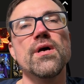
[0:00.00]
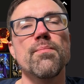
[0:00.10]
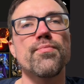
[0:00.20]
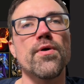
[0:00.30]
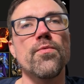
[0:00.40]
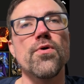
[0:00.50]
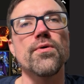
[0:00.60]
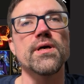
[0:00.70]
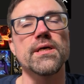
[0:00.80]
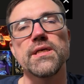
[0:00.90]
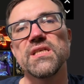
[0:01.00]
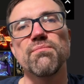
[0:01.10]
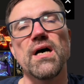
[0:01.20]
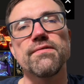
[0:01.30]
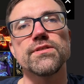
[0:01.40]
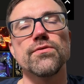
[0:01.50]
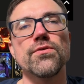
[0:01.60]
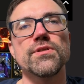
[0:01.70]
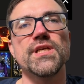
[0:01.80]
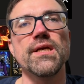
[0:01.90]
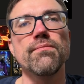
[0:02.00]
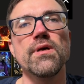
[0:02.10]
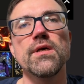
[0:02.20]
Provoke debuffs on your team.